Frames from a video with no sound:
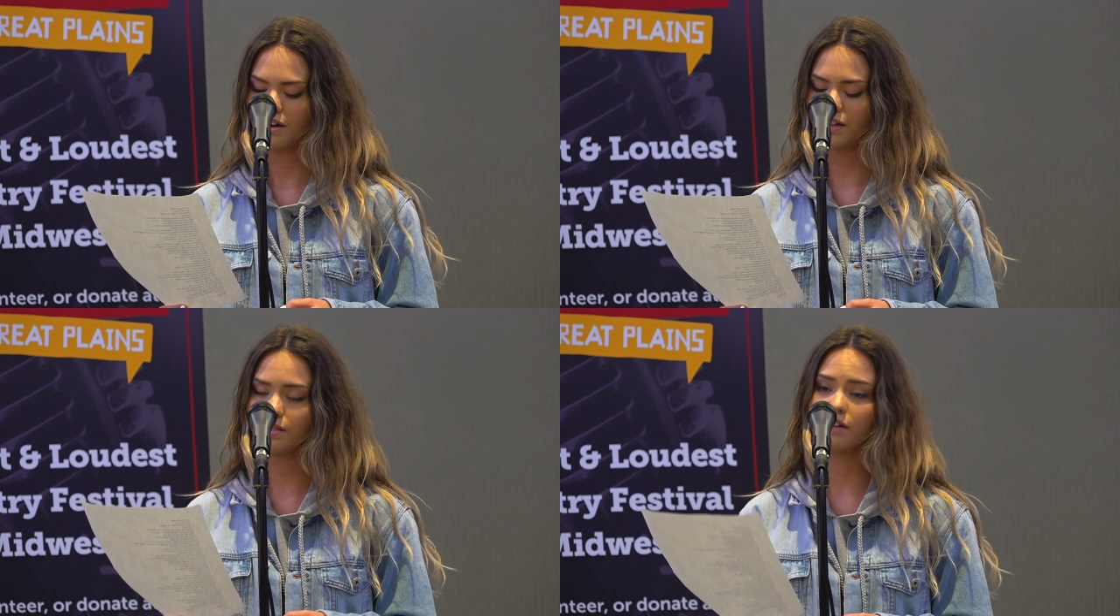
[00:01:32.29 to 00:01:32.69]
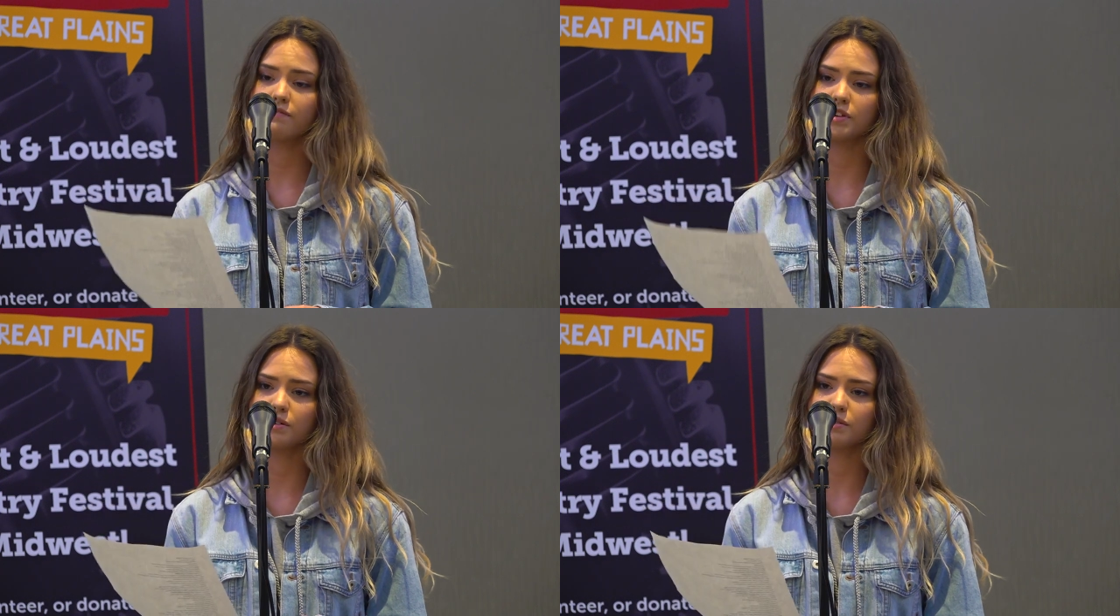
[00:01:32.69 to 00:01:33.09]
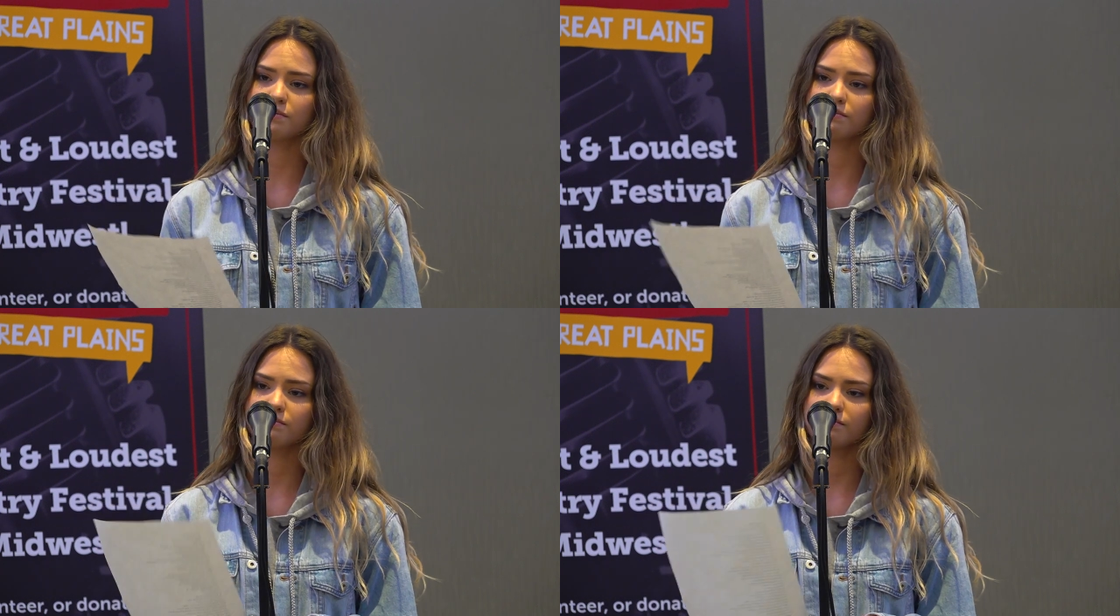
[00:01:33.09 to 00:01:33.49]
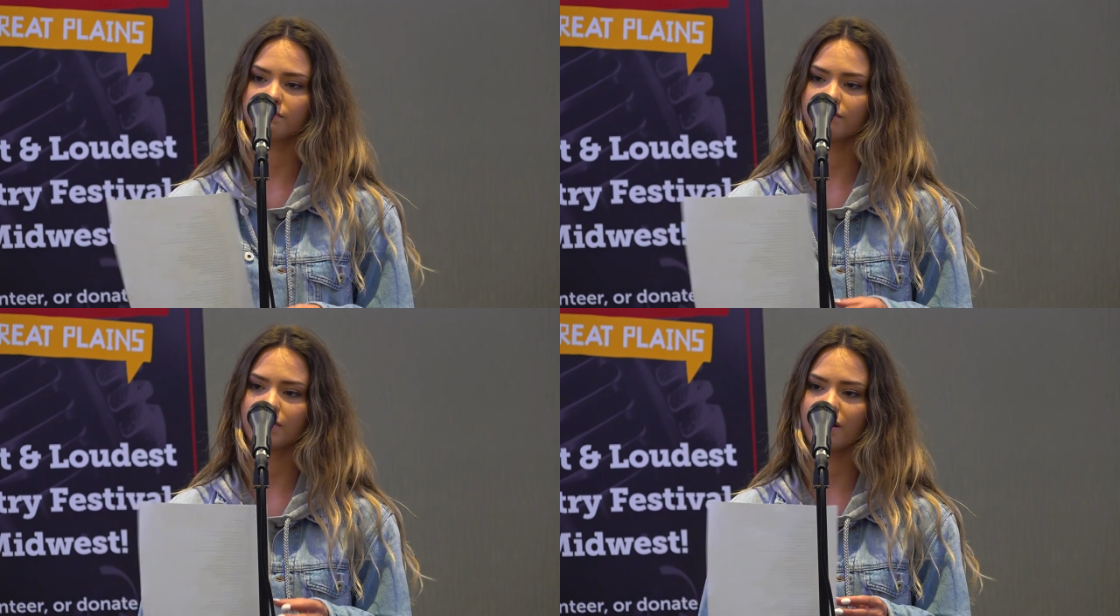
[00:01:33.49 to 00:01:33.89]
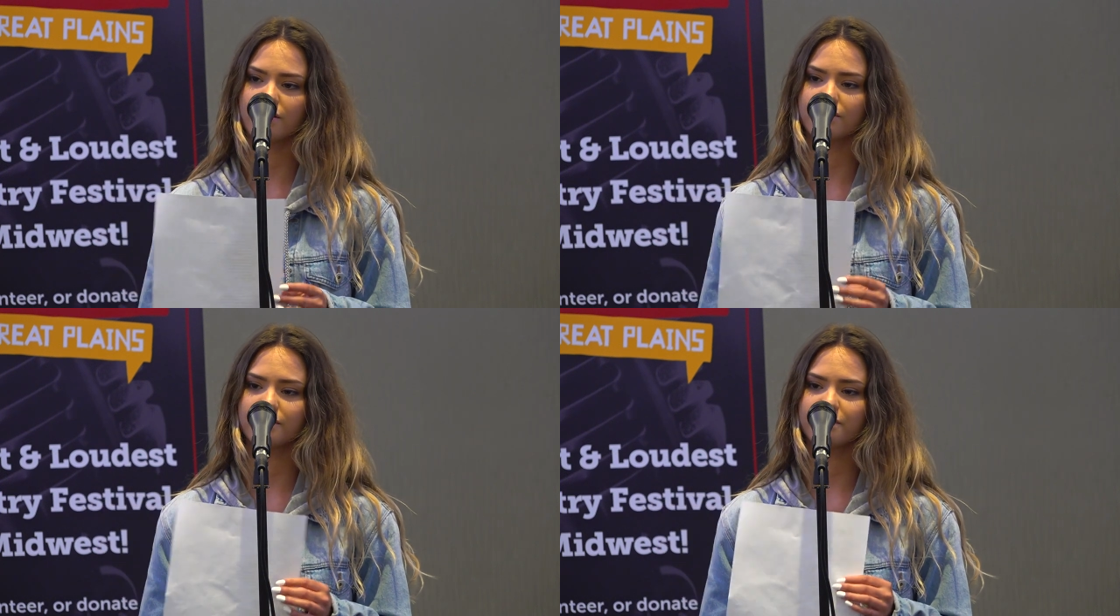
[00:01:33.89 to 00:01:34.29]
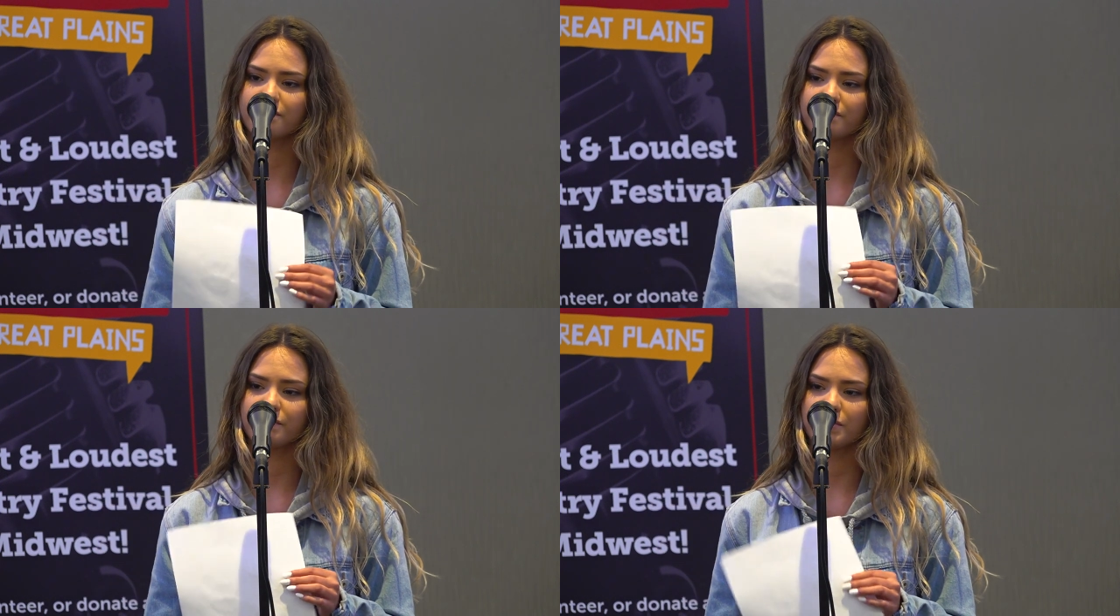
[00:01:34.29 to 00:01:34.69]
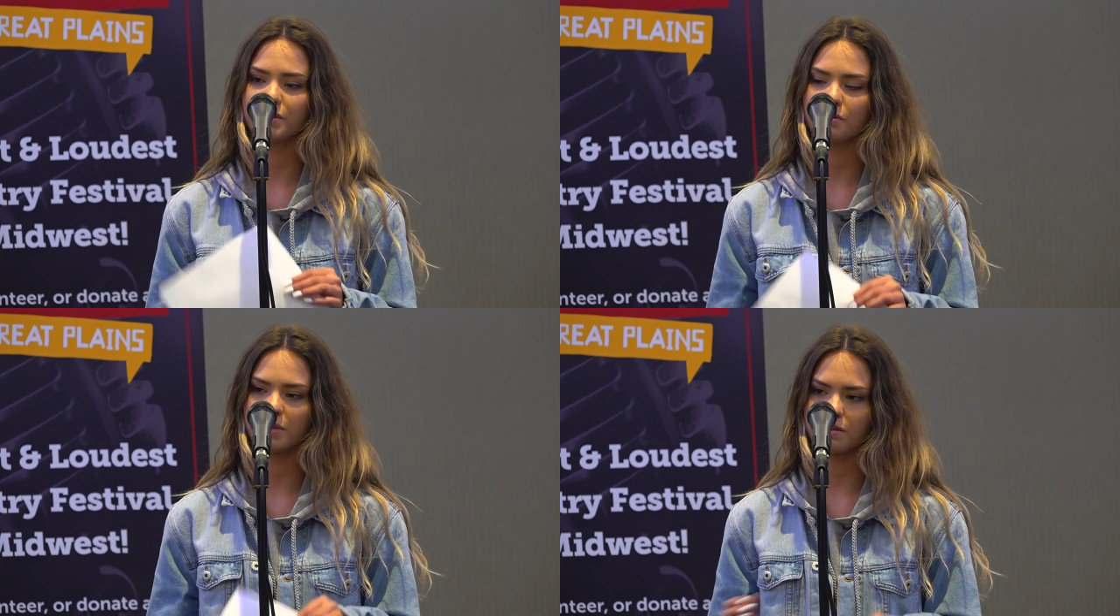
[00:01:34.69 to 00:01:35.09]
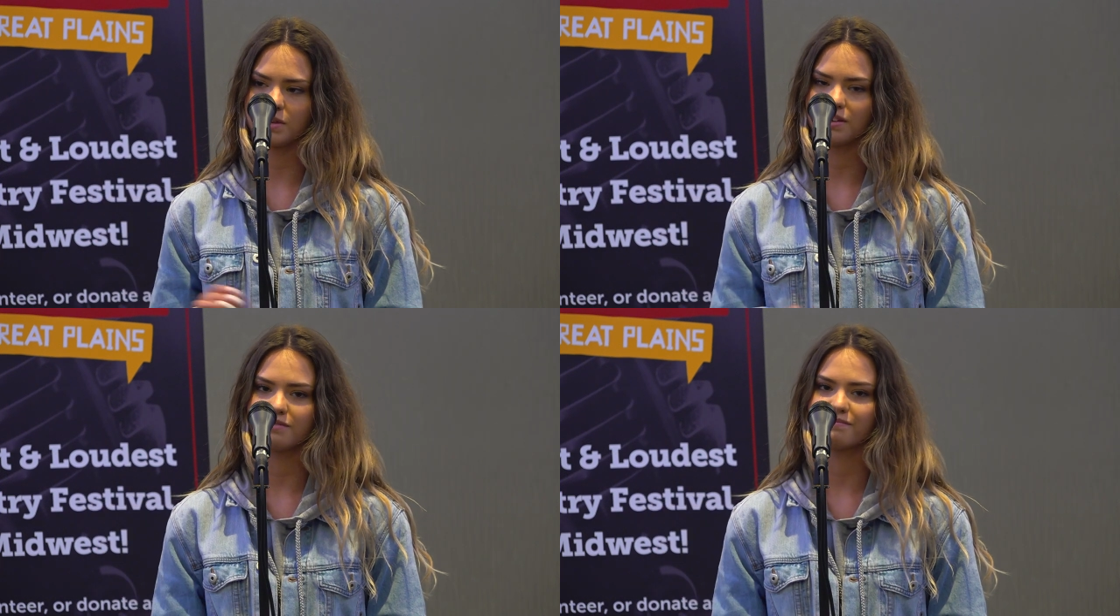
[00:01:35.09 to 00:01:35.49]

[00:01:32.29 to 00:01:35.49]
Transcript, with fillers: I love you. Love your baby.